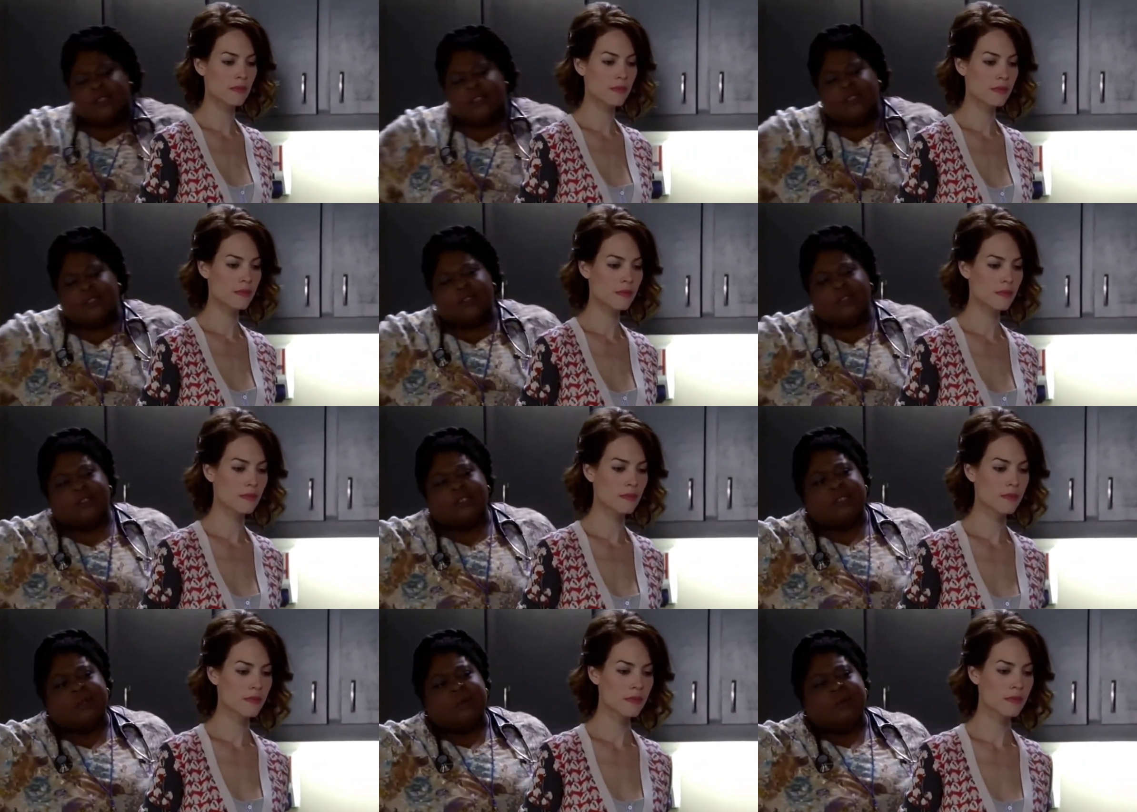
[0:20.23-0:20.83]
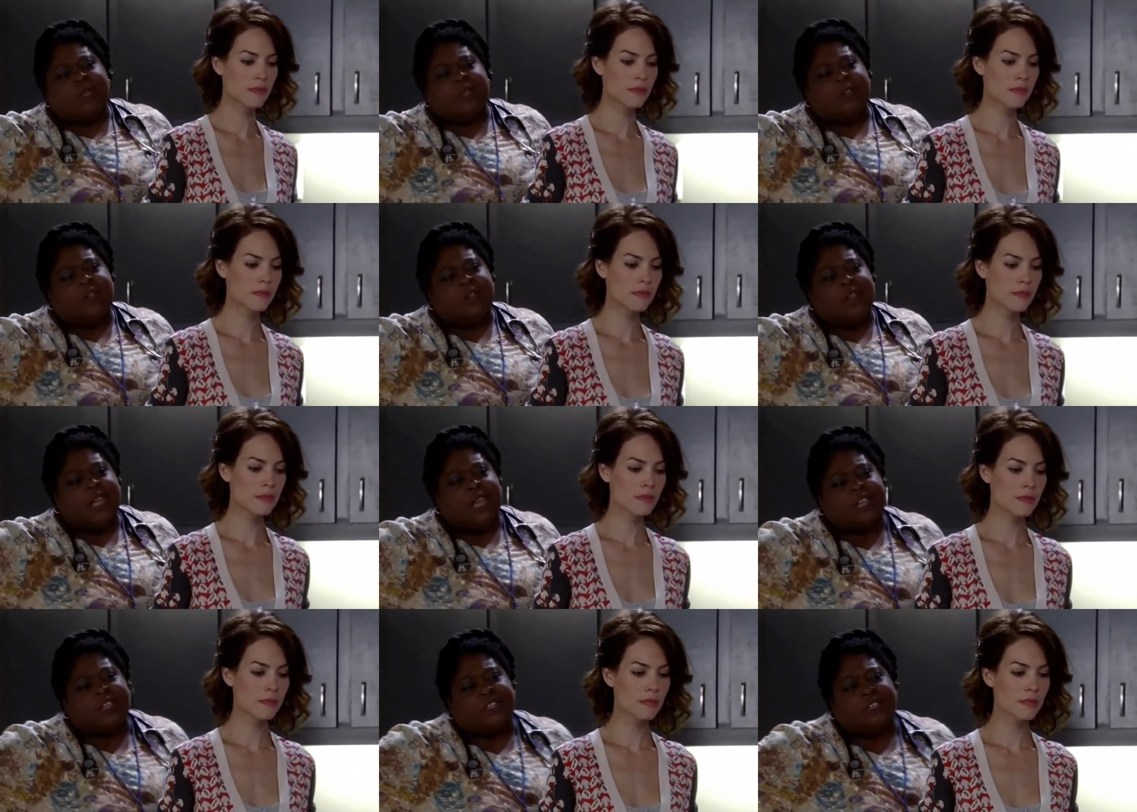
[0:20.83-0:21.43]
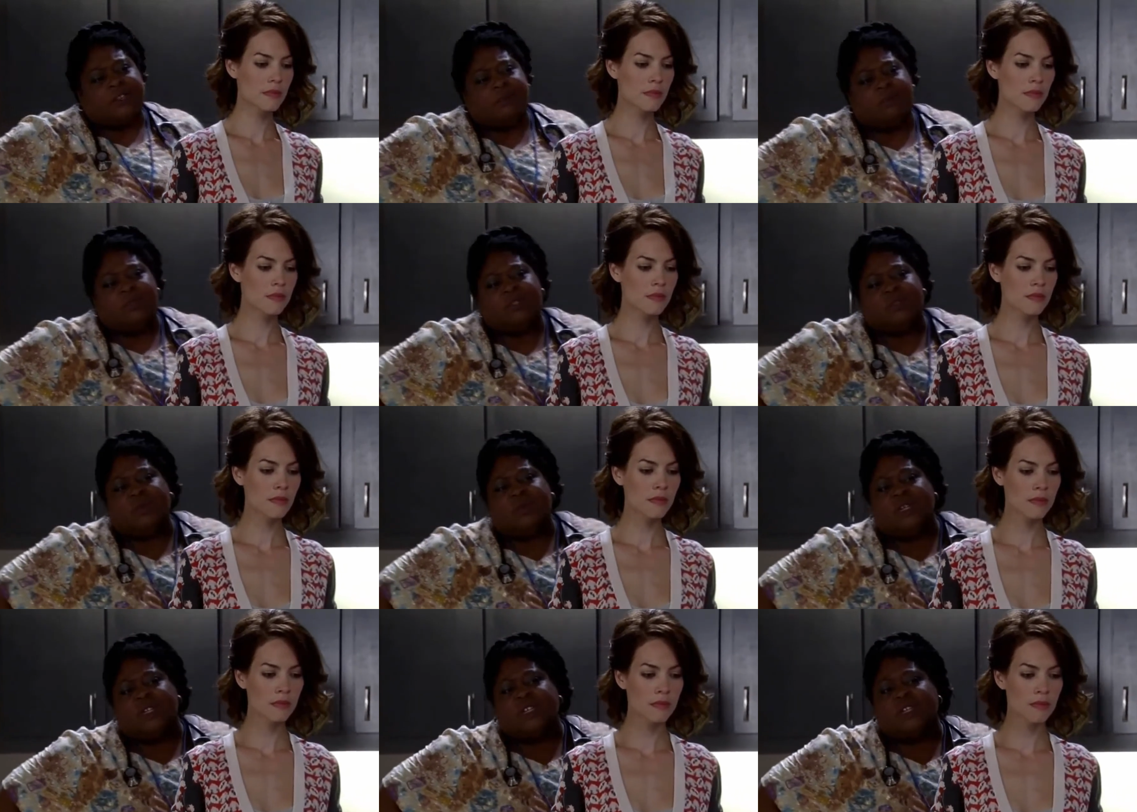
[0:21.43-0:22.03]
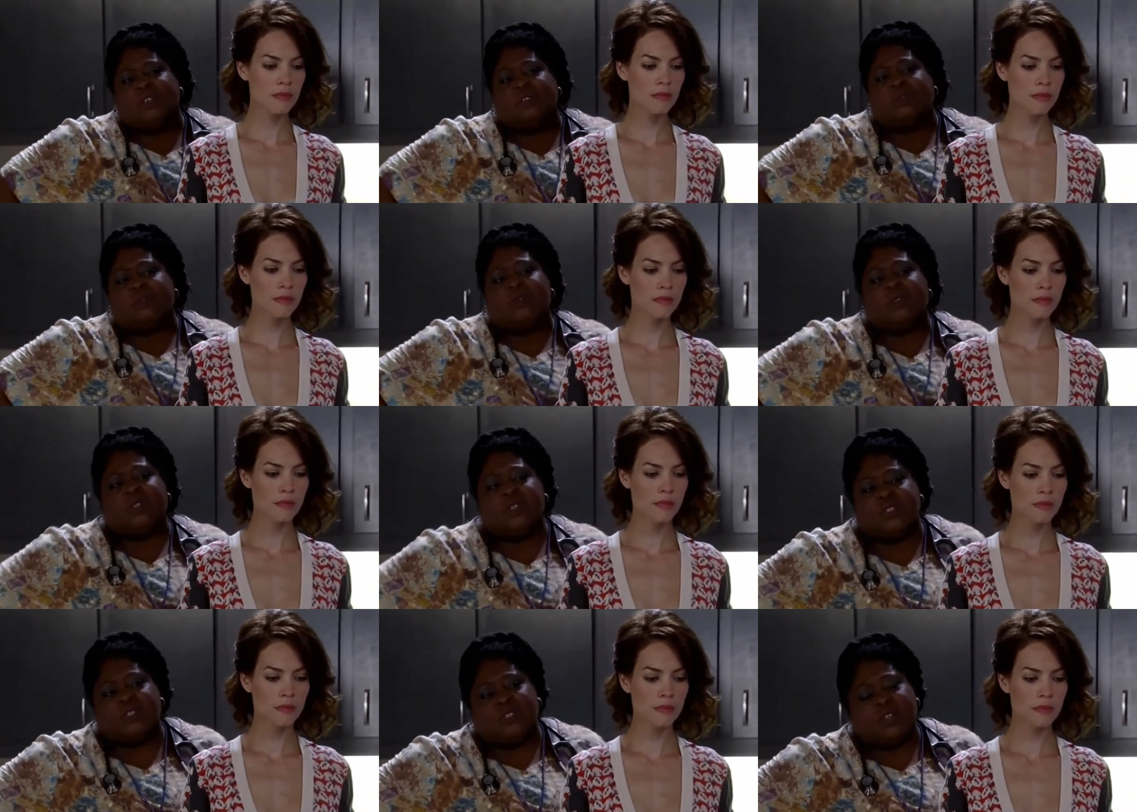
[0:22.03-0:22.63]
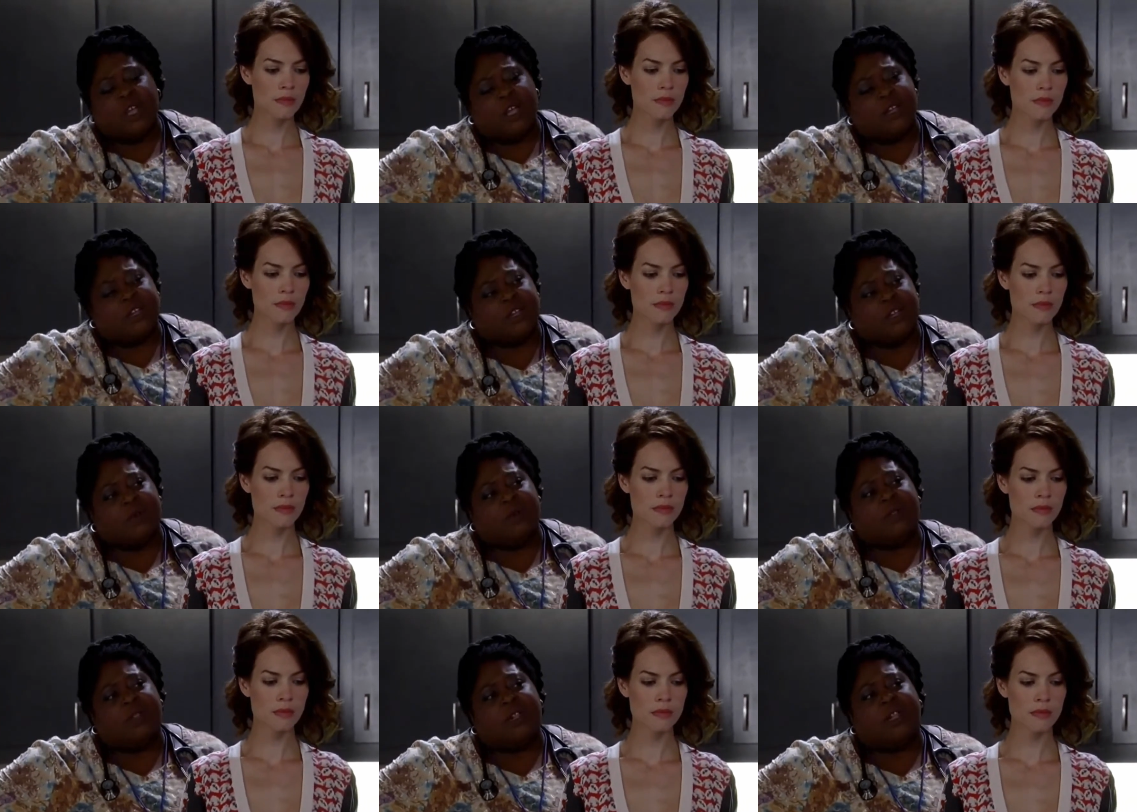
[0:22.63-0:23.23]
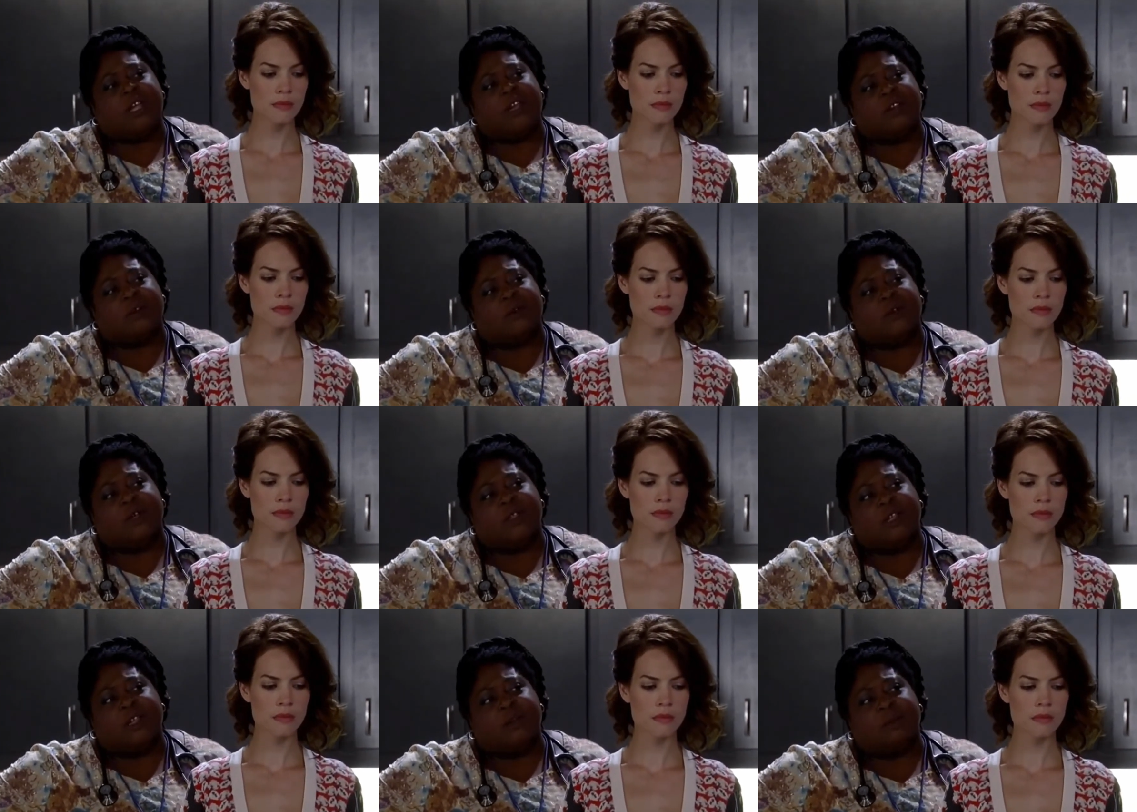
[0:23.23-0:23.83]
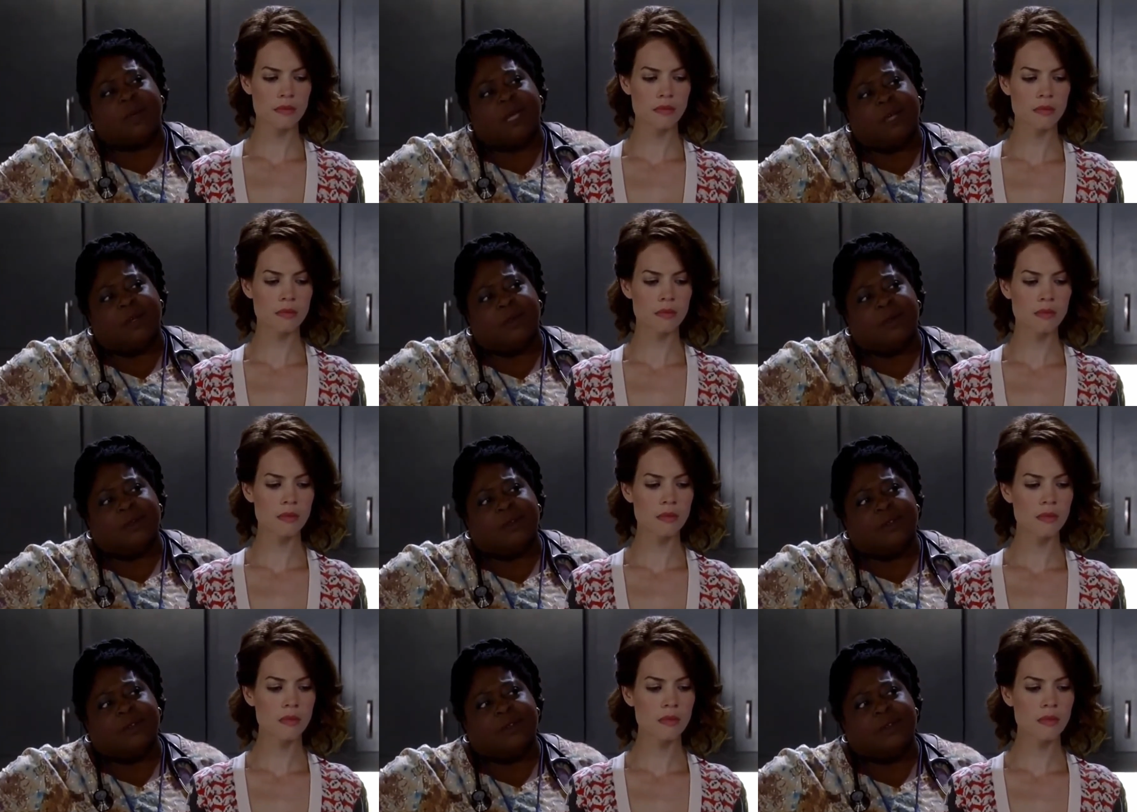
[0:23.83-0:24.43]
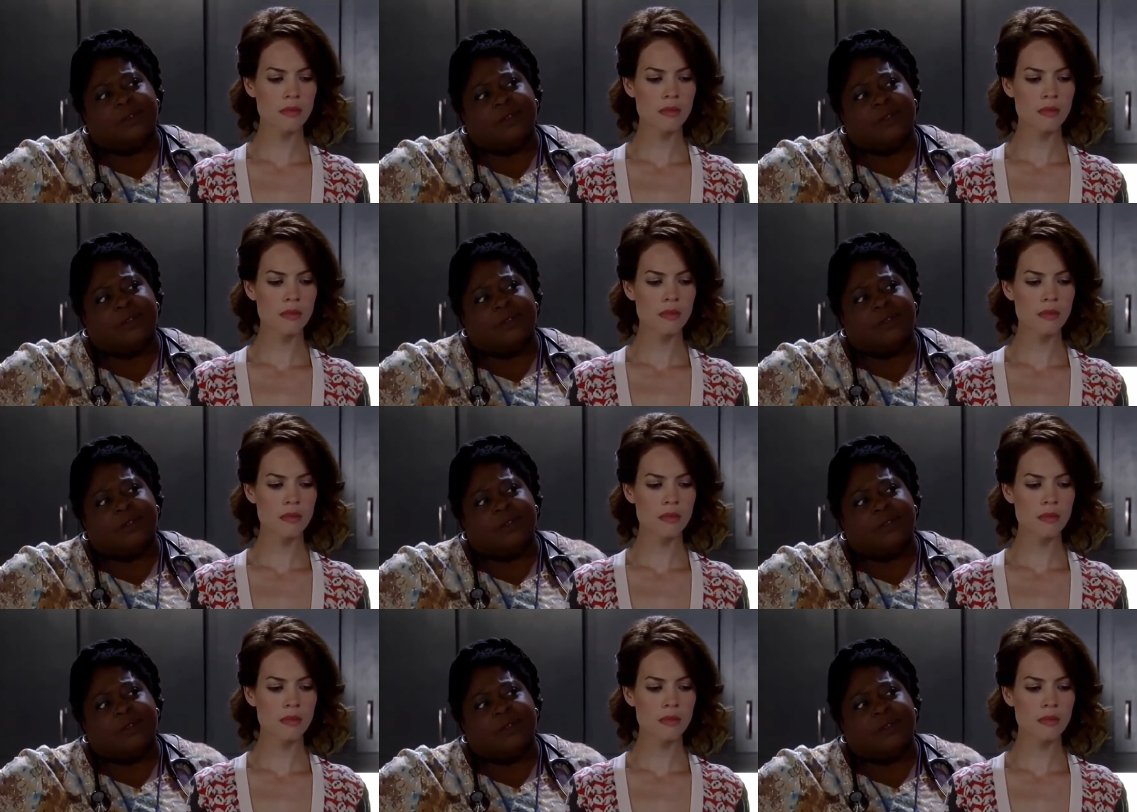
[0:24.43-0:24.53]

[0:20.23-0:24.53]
Speaker 1: Is there some connection between you and this John Doe that I know nothing about?